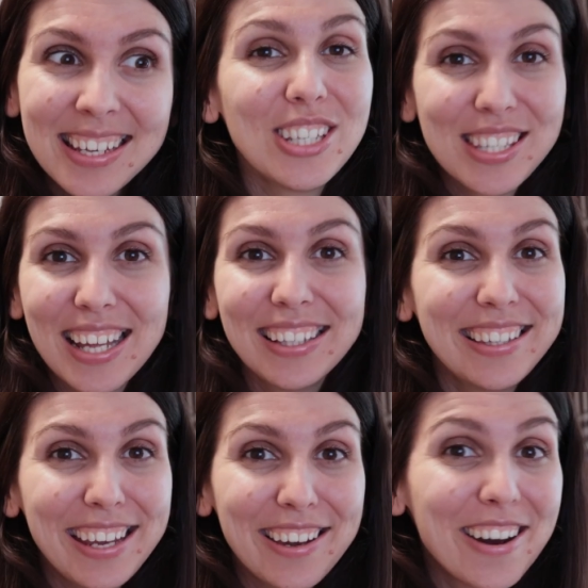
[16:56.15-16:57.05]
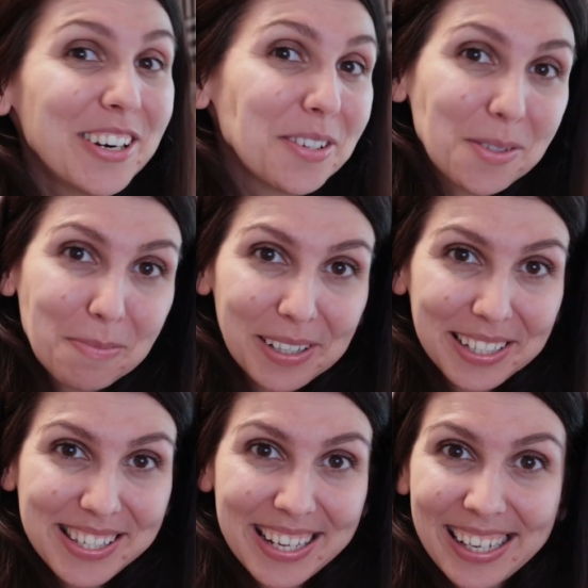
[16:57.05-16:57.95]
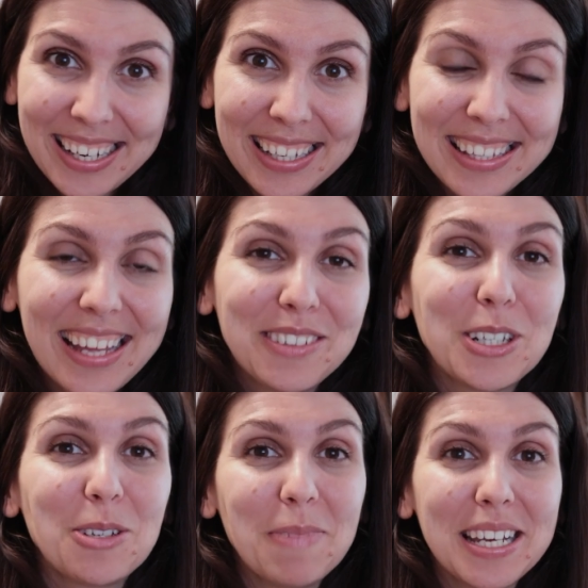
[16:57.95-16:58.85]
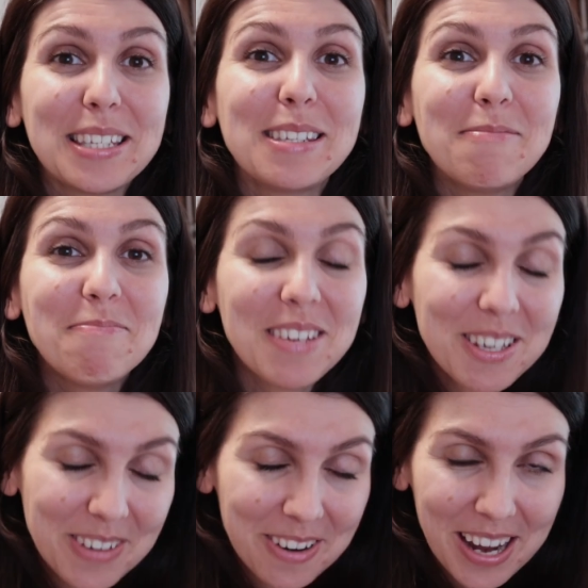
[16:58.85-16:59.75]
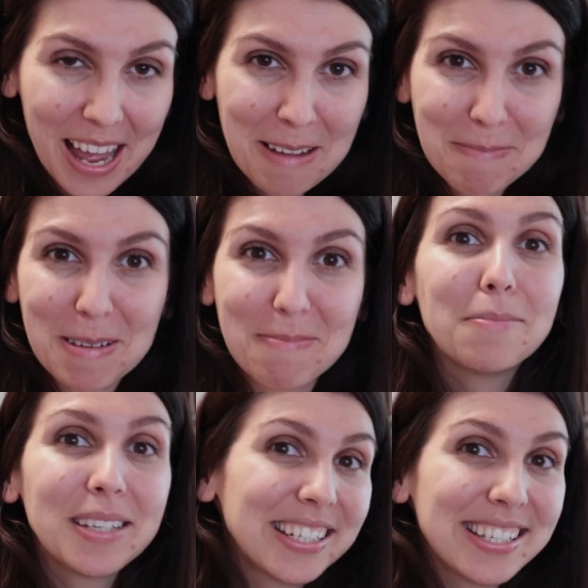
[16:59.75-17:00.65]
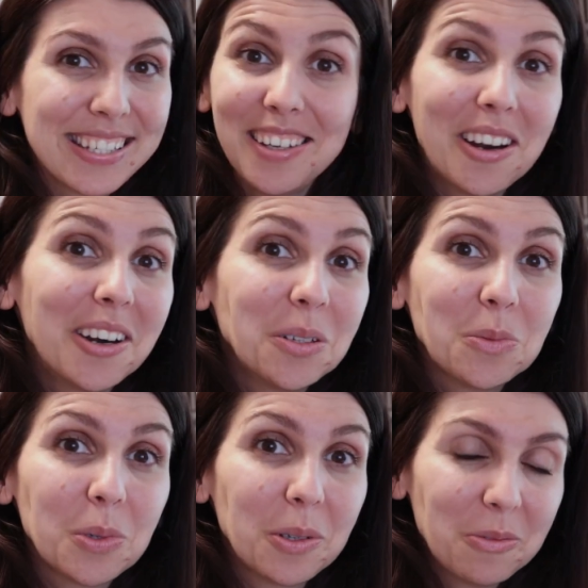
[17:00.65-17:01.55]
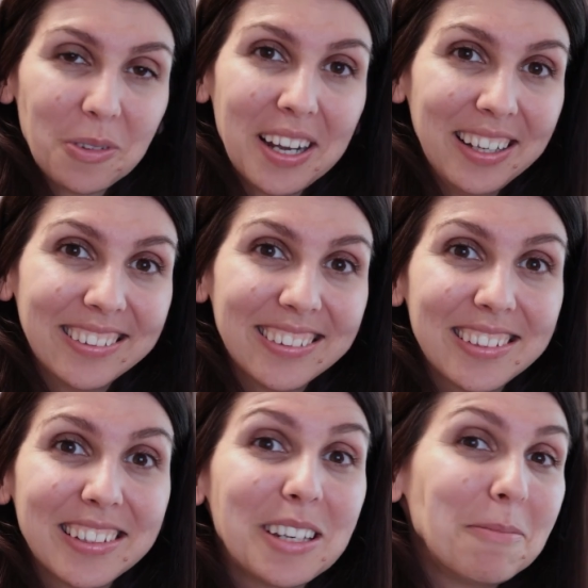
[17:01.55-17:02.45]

She said they are super excited, which makes me very happy because the yarn will find an